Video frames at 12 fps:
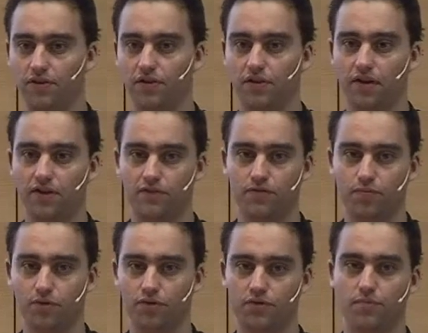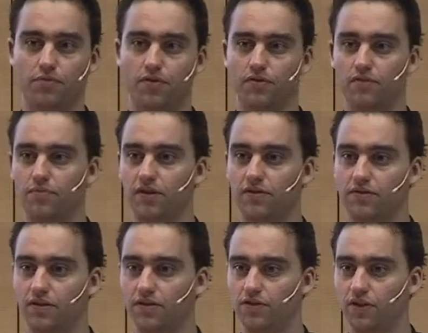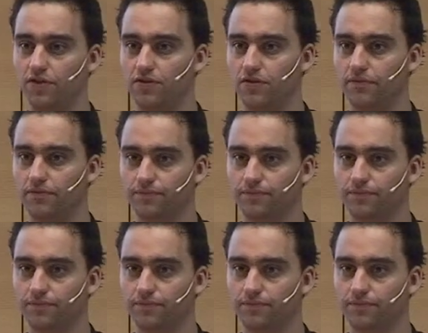your classes which support dependency injection.